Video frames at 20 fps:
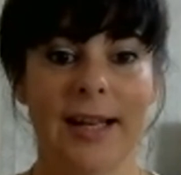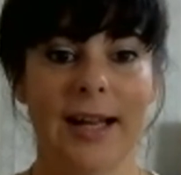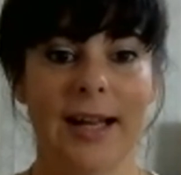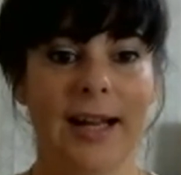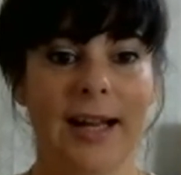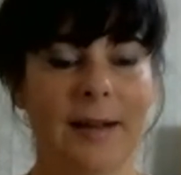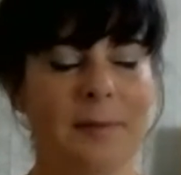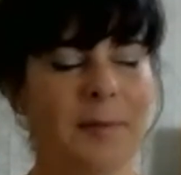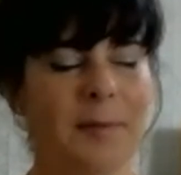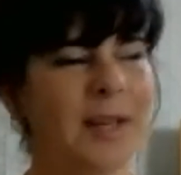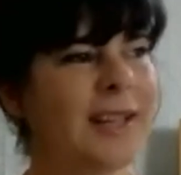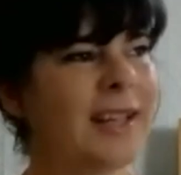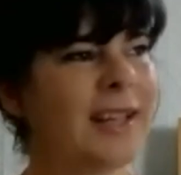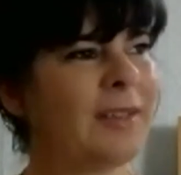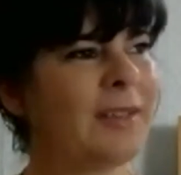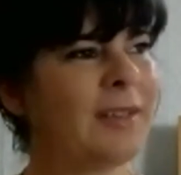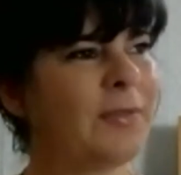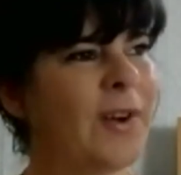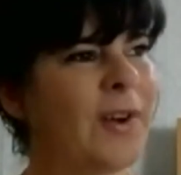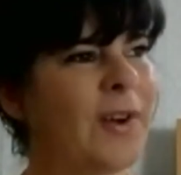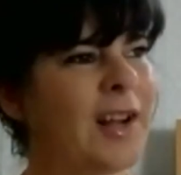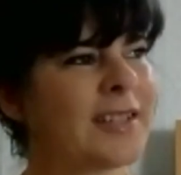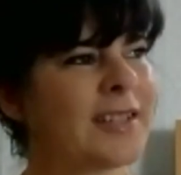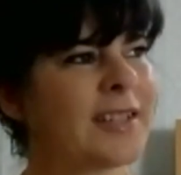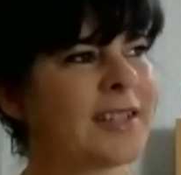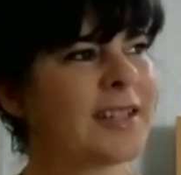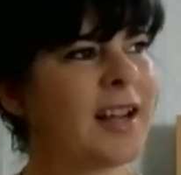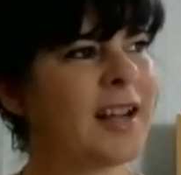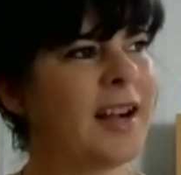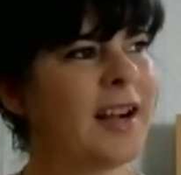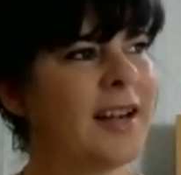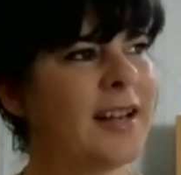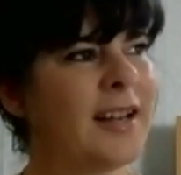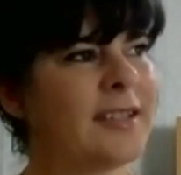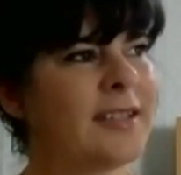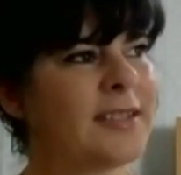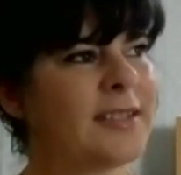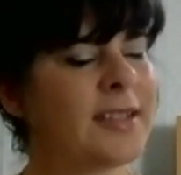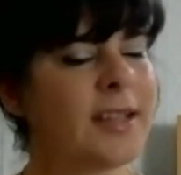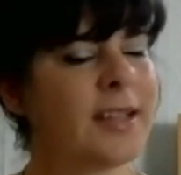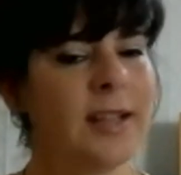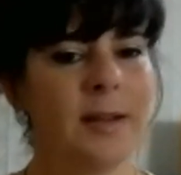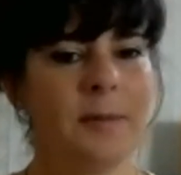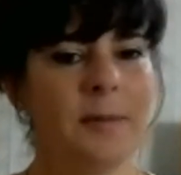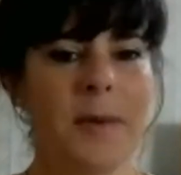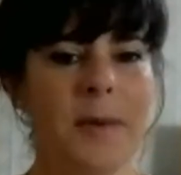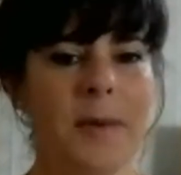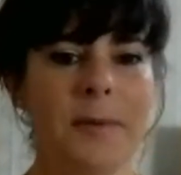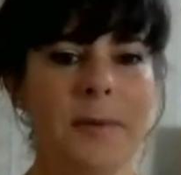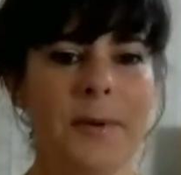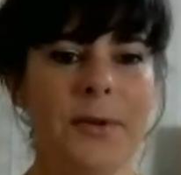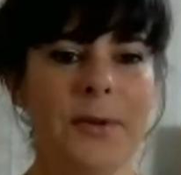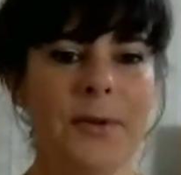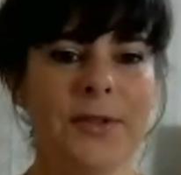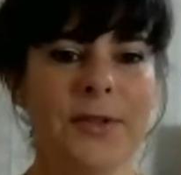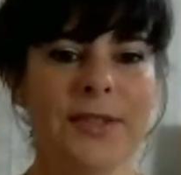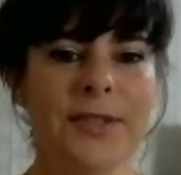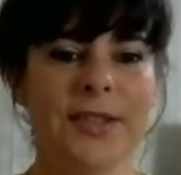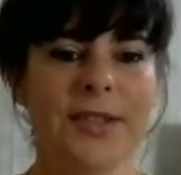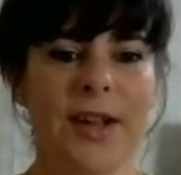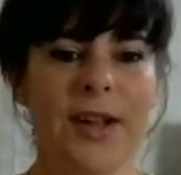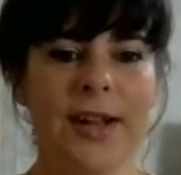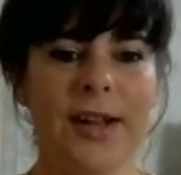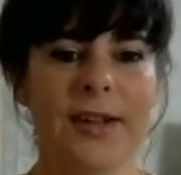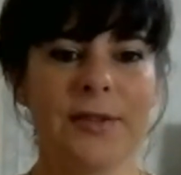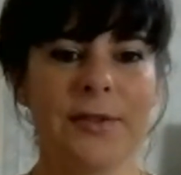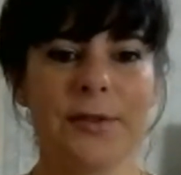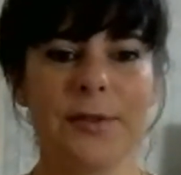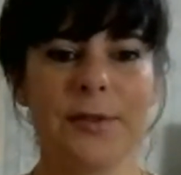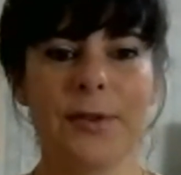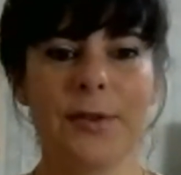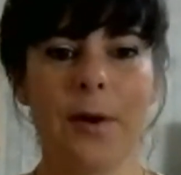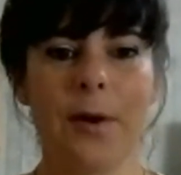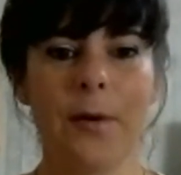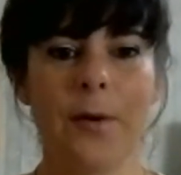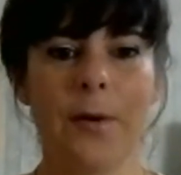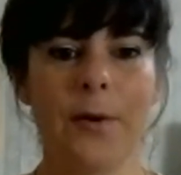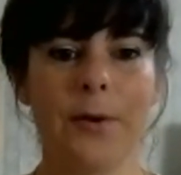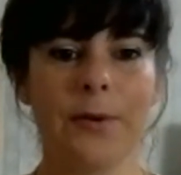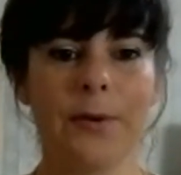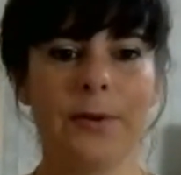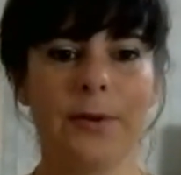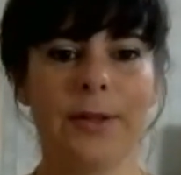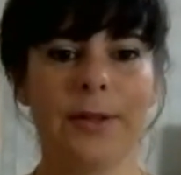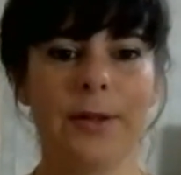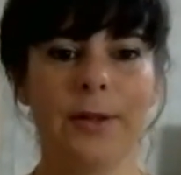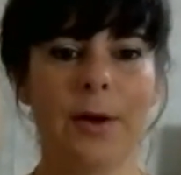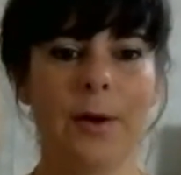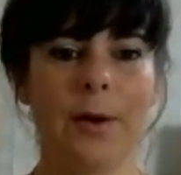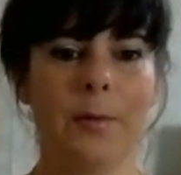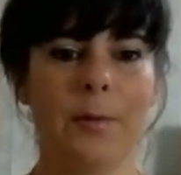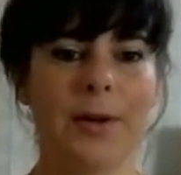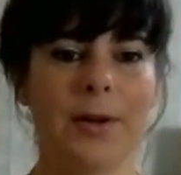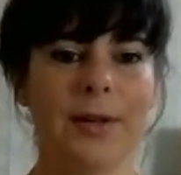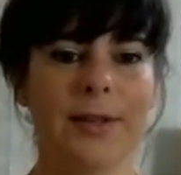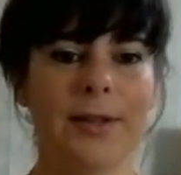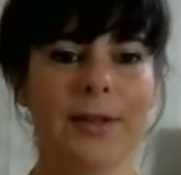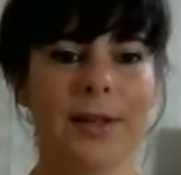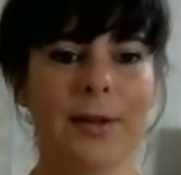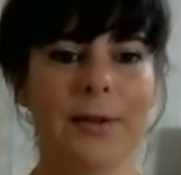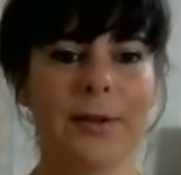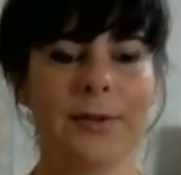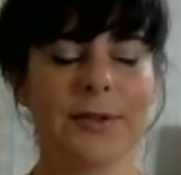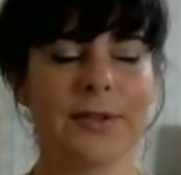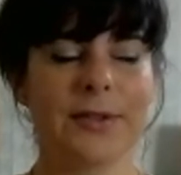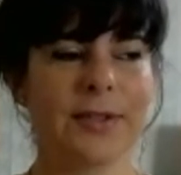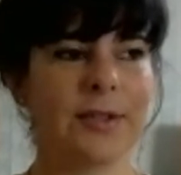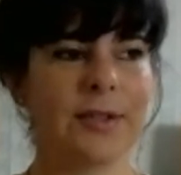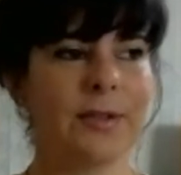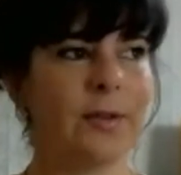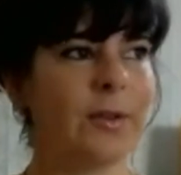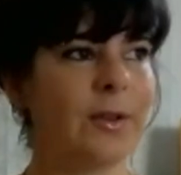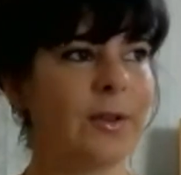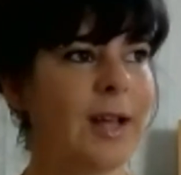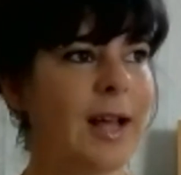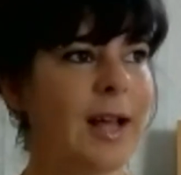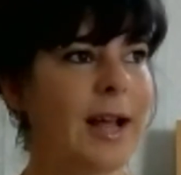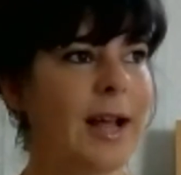I get fast cars. Maybe you decide to go on, one of those little,